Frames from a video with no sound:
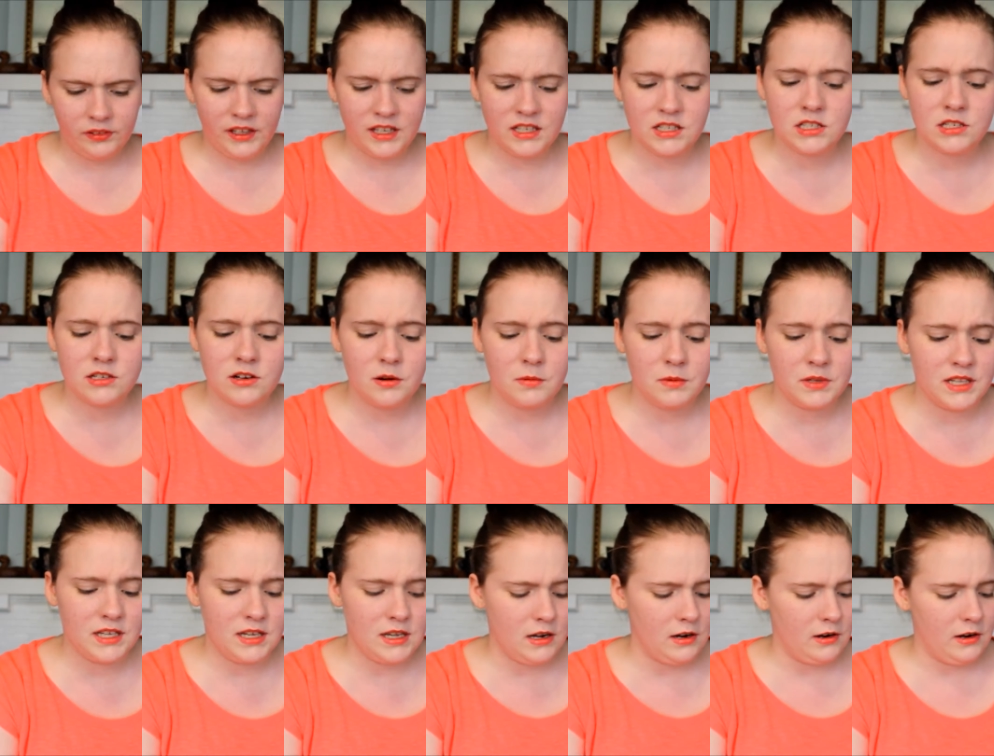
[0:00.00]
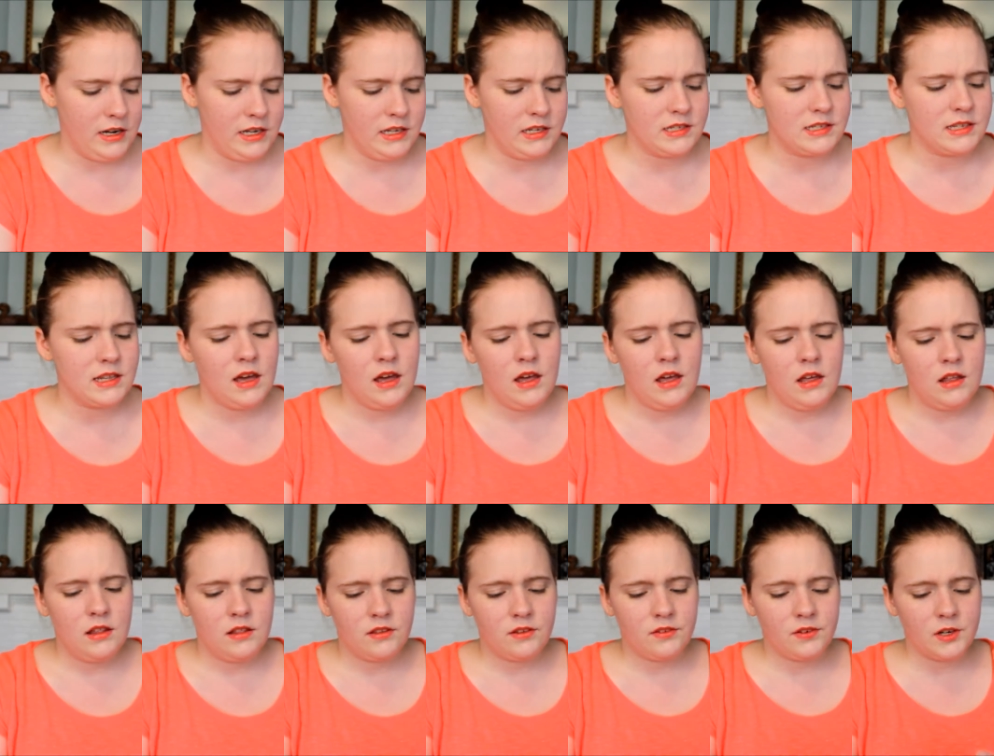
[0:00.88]
let's start with the earrings.
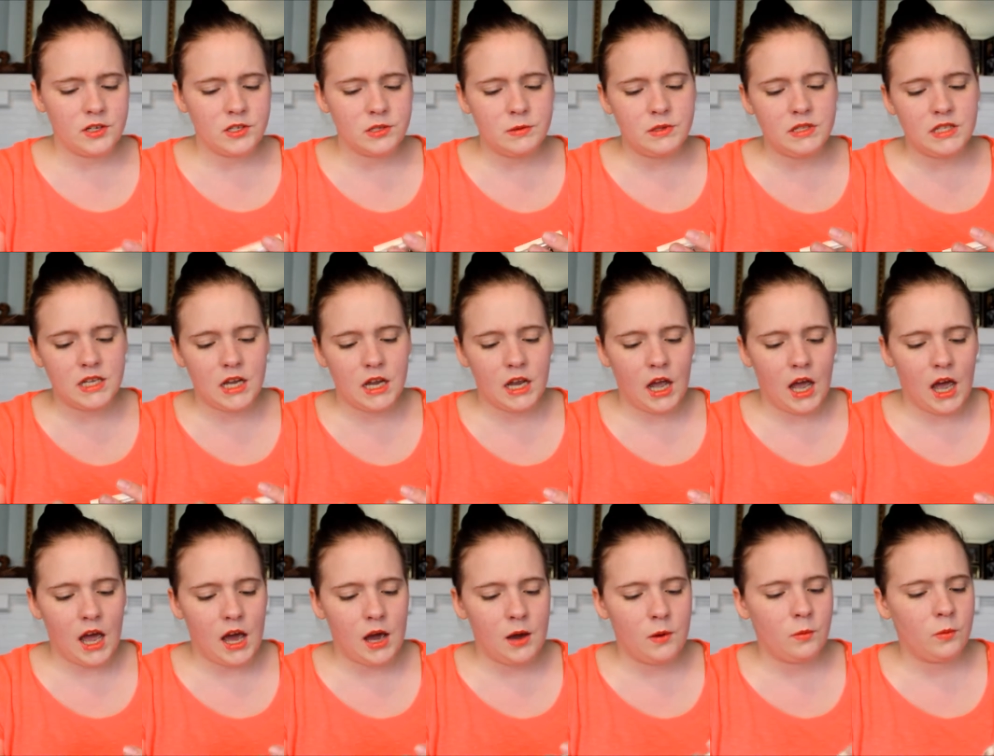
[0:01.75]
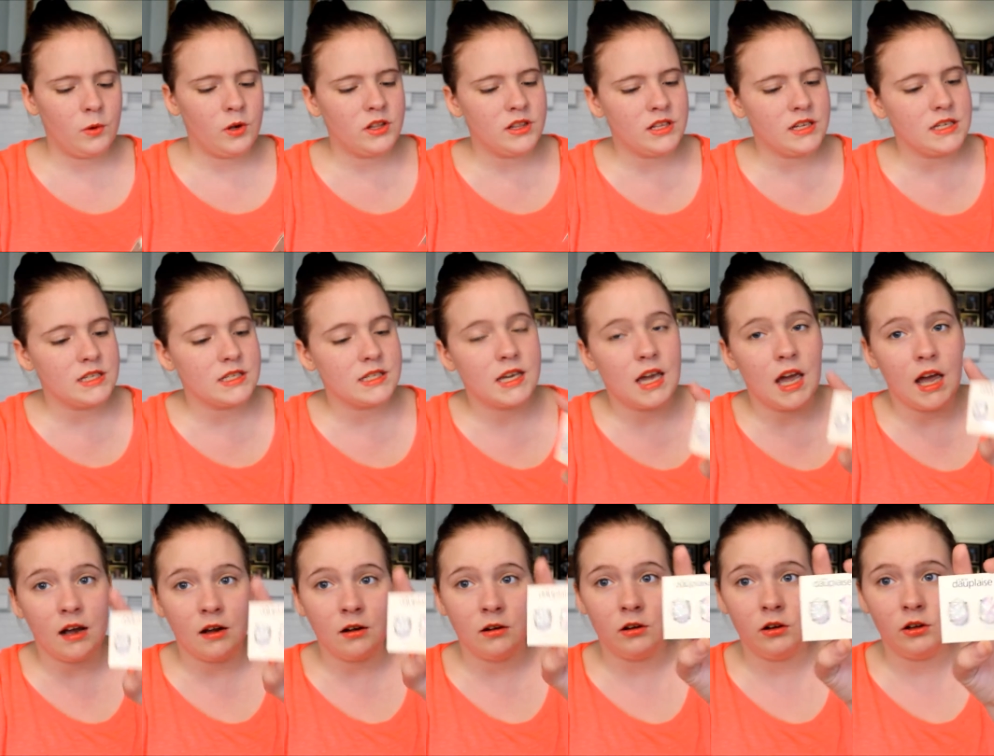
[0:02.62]
The first ones I got were these
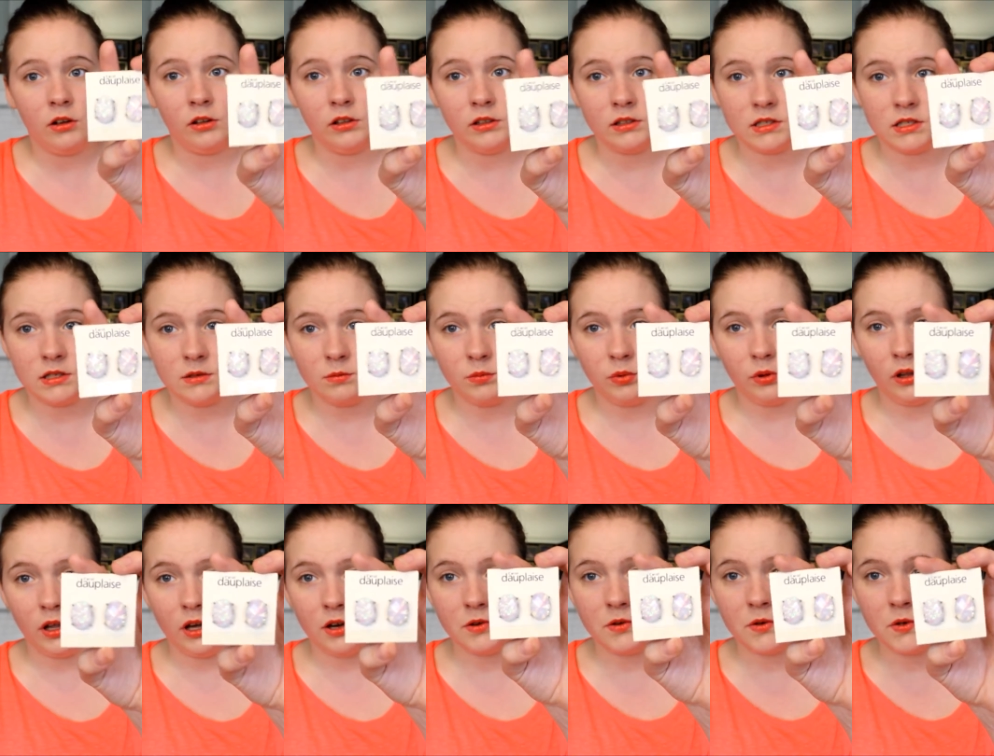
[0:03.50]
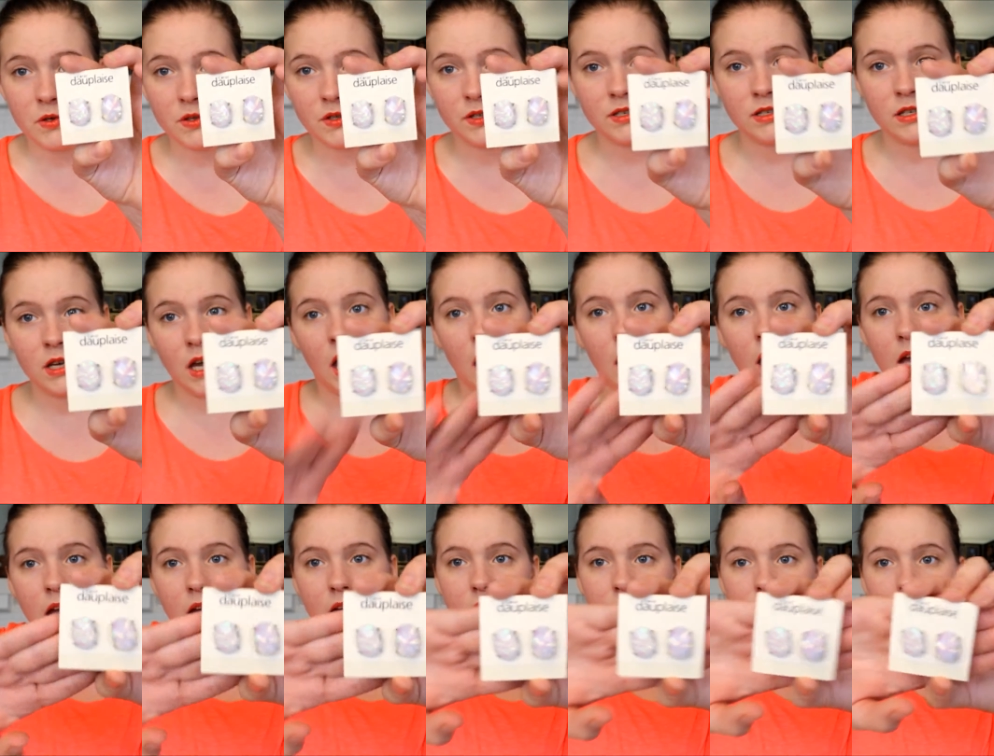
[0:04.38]
Carol Duplos
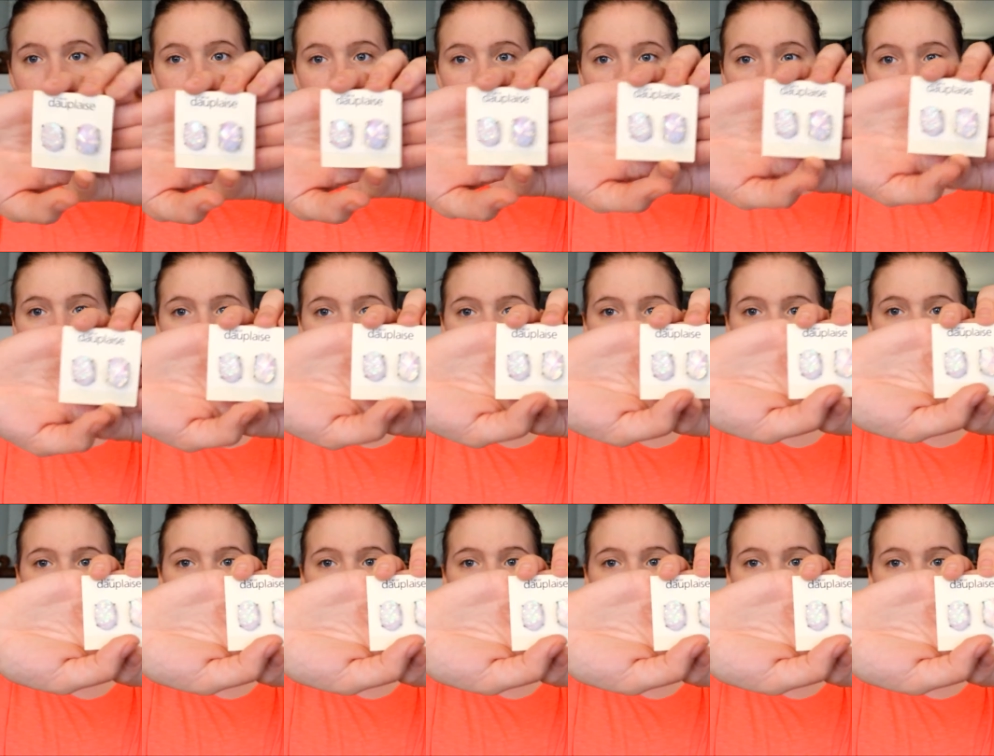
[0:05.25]
earrings